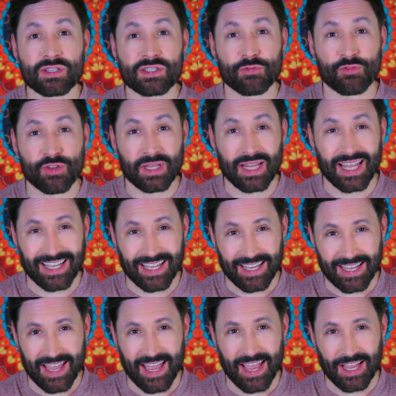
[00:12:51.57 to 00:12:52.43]
to feel like a
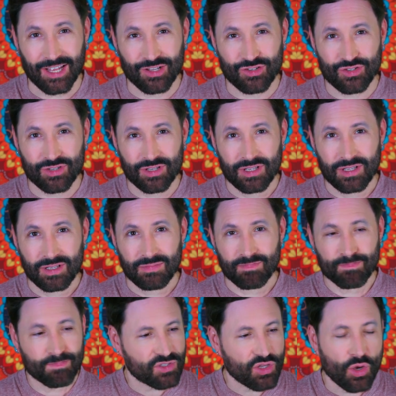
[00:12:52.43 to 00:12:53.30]
cage,
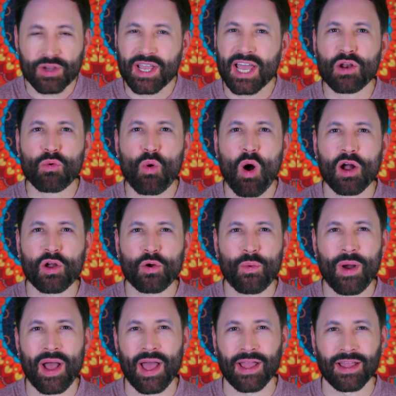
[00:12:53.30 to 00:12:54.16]
it's okay to walk
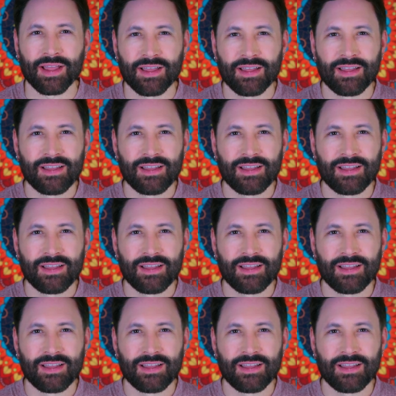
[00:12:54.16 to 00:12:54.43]
away.